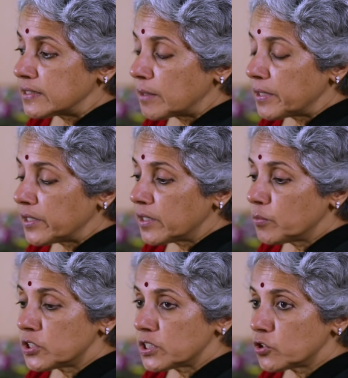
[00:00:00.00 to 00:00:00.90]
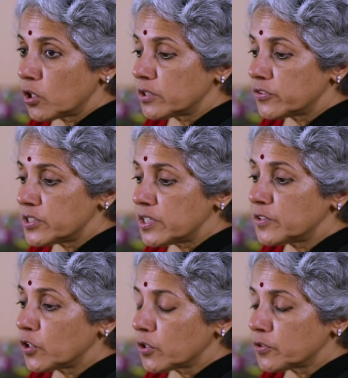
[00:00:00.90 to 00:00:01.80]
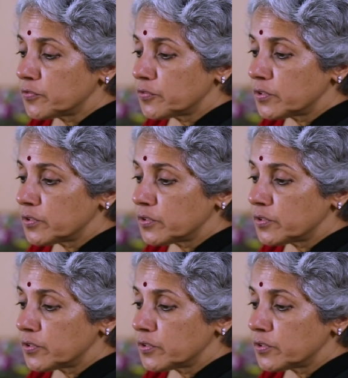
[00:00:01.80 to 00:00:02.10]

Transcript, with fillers: some area which has not received a lot of